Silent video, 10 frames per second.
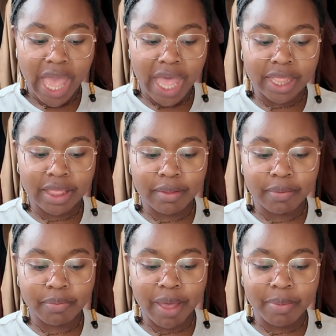And
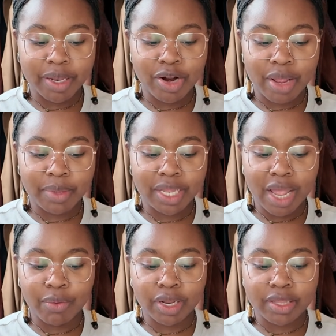by better, I mean
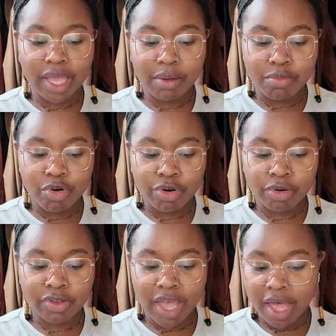I want to take
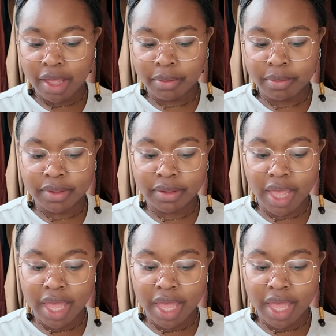more time to